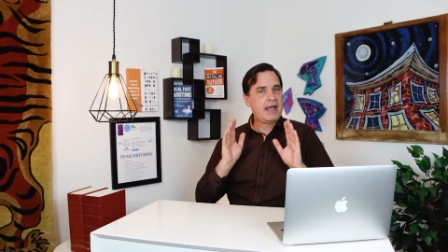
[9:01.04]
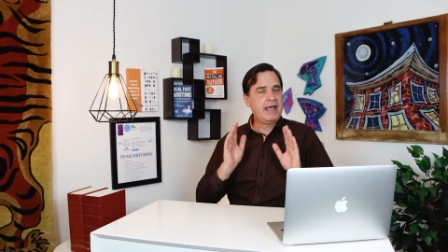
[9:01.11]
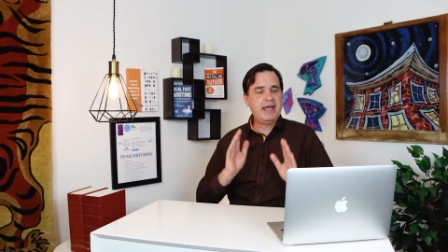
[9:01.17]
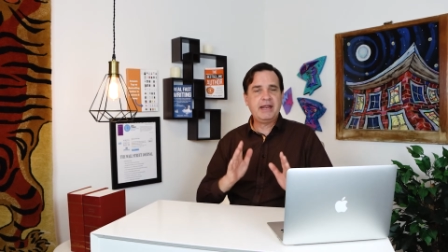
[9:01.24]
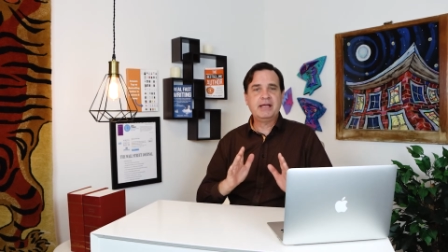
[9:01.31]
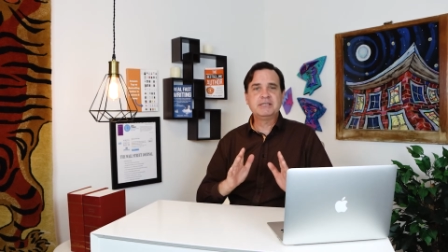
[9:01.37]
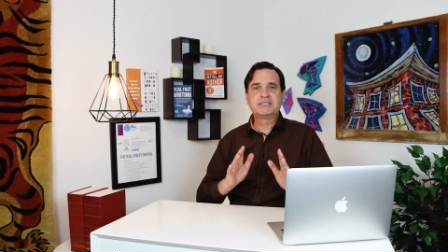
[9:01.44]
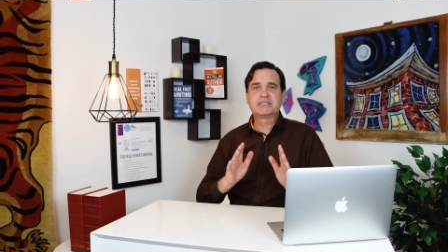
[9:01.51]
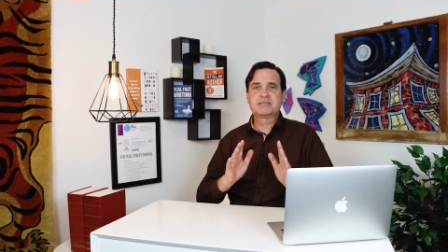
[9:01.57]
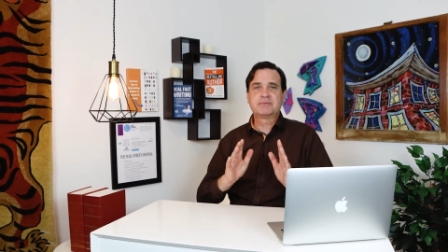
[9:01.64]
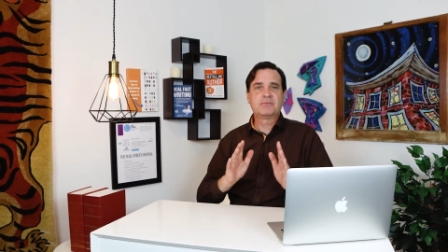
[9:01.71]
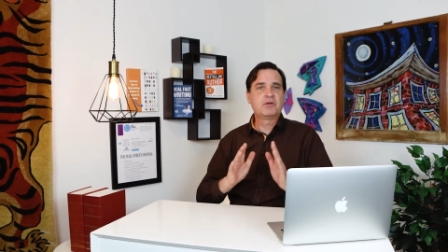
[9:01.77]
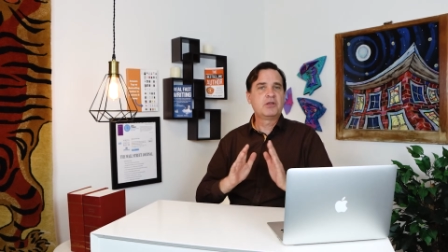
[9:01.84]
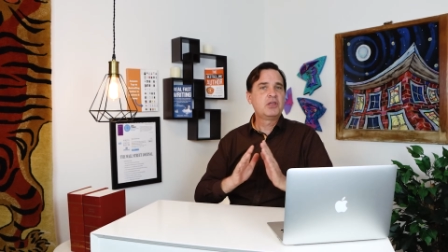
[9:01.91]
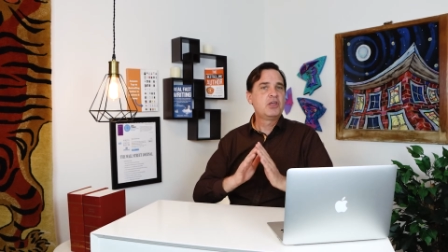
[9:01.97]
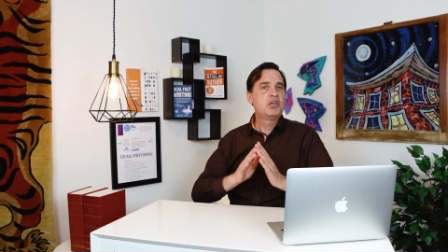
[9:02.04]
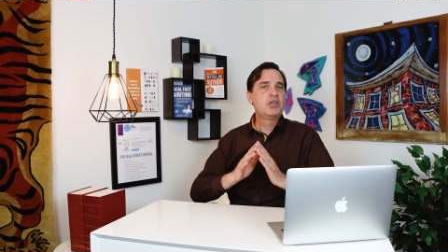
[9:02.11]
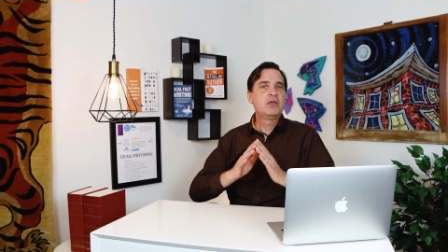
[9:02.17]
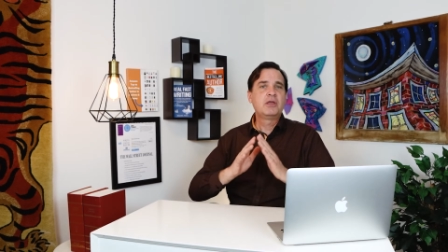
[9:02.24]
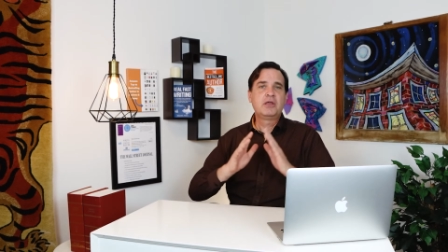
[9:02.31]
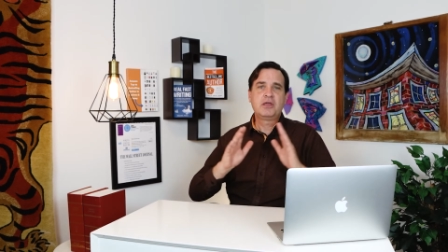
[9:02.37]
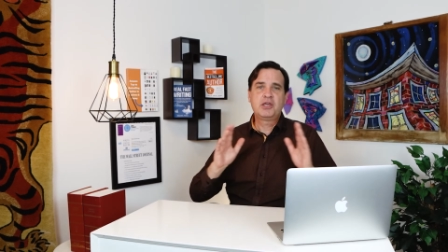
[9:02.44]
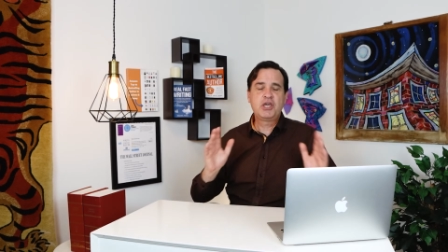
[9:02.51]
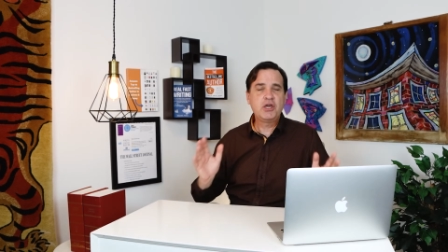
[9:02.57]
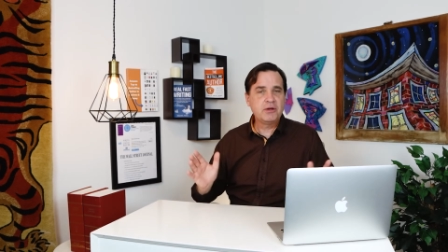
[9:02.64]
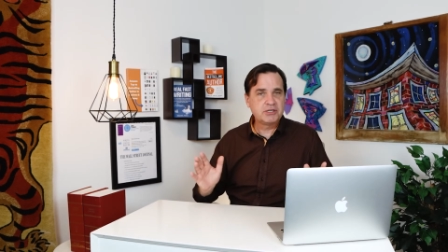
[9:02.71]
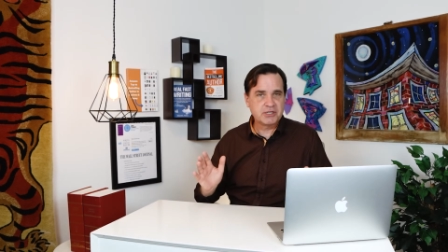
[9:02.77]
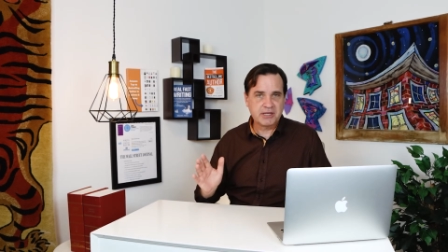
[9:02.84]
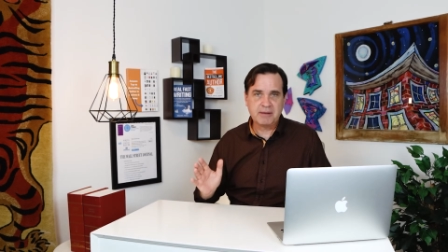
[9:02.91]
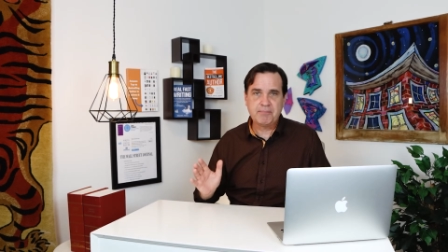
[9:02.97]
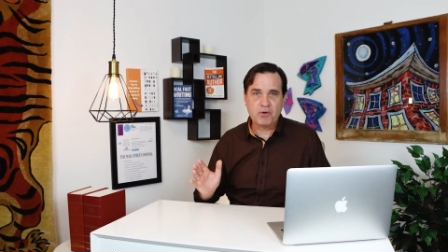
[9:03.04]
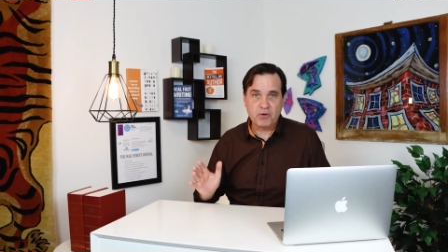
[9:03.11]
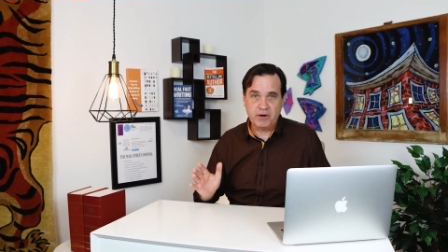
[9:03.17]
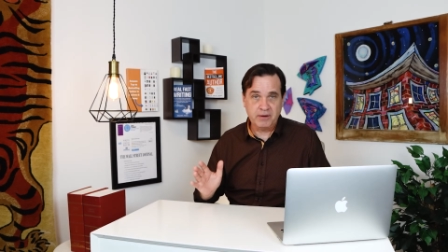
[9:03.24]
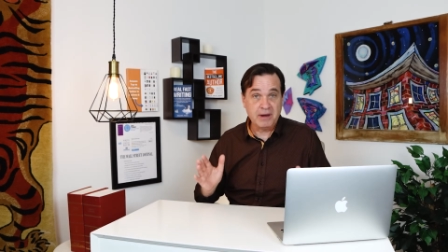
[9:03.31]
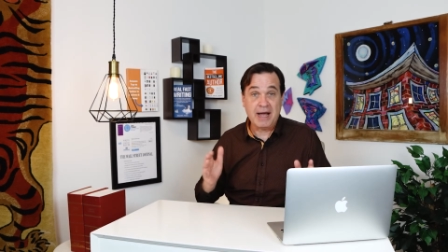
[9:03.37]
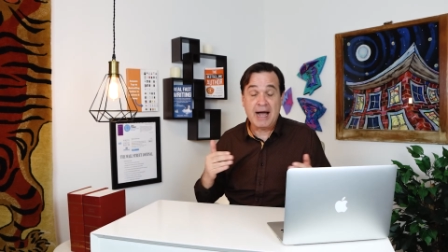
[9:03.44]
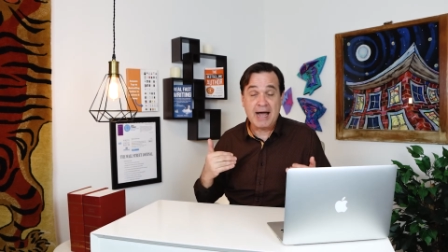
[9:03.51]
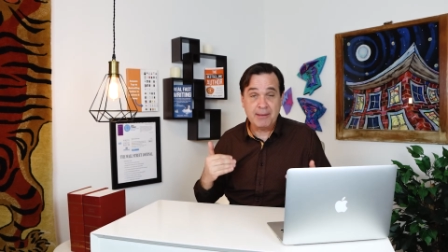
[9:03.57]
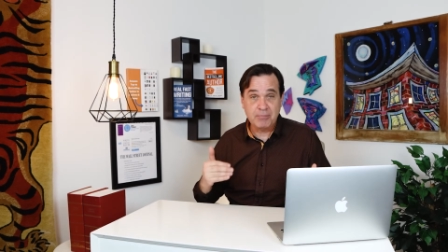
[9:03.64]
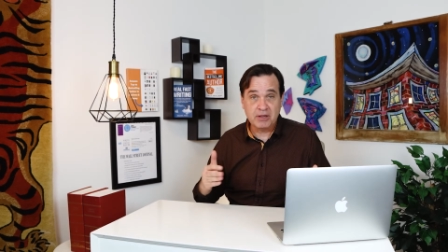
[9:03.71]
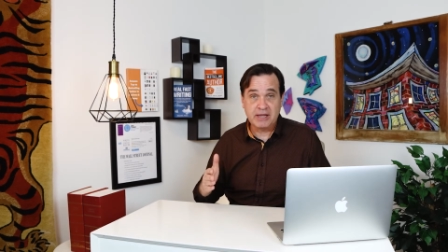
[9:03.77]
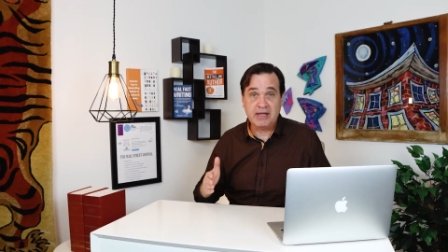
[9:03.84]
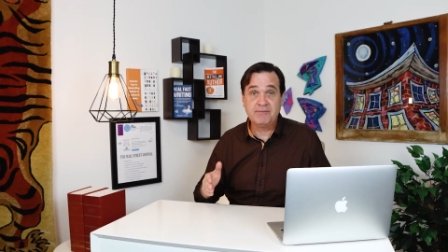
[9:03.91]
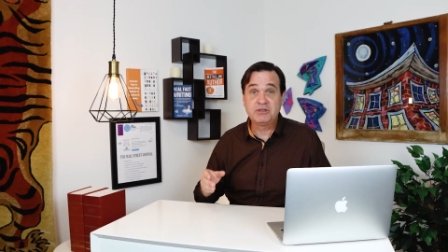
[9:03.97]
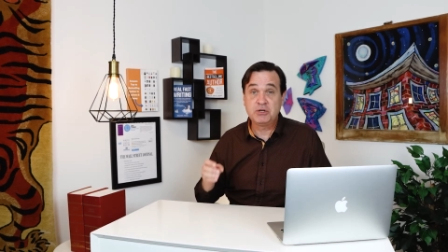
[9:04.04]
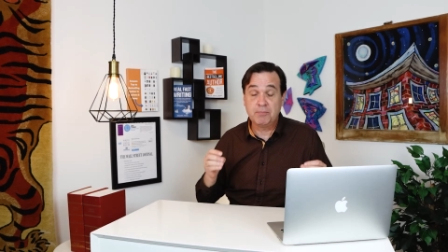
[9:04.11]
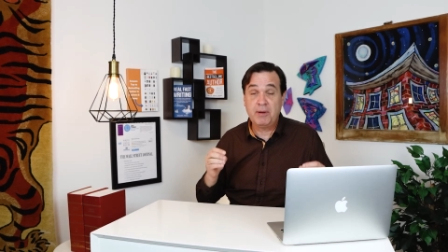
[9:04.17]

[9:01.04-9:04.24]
it is hugely important, I believe, to